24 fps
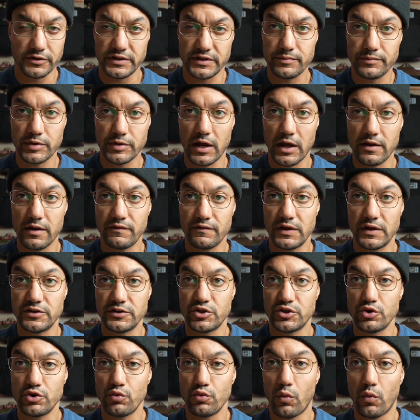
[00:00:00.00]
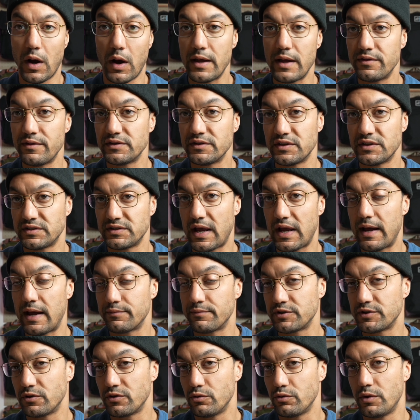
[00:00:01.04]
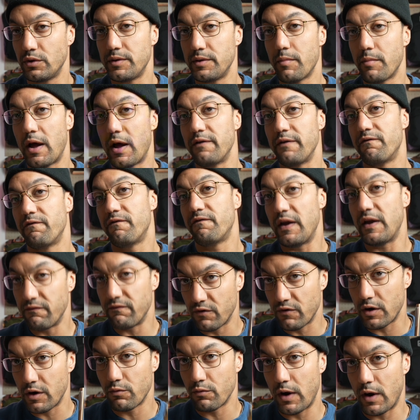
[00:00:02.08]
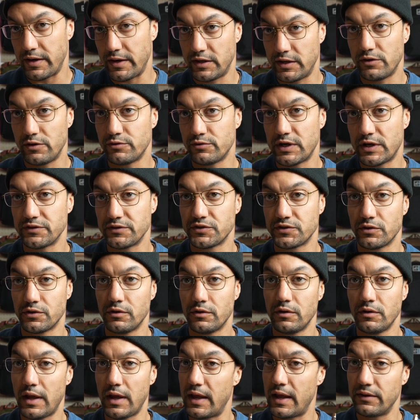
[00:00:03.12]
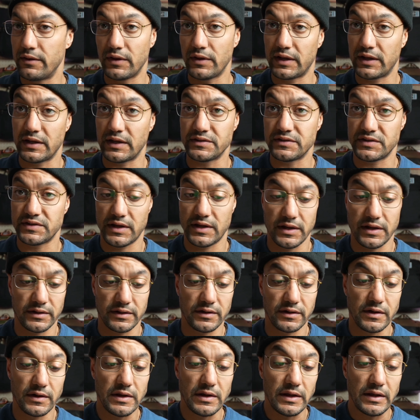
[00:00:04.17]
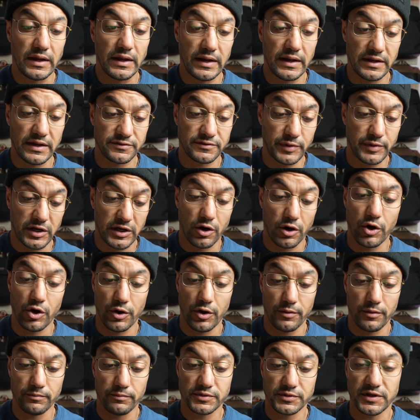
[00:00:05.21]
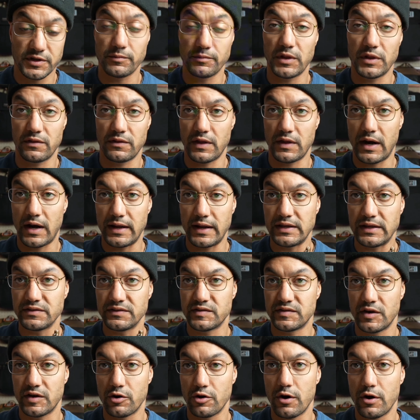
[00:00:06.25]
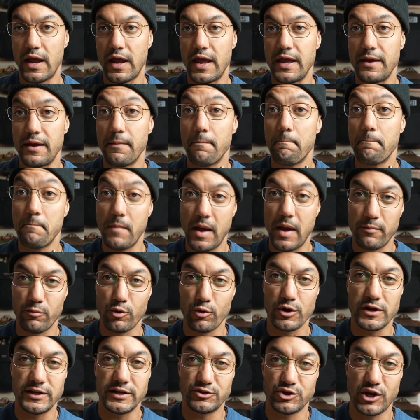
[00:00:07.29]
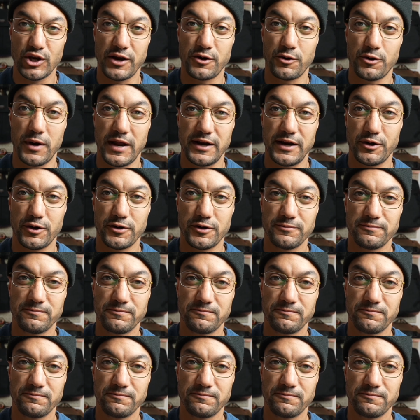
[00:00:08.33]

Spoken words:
deep dive into why this is absolutely my favorite writing utensil, and like I said, it has become something that I consider a memory generator.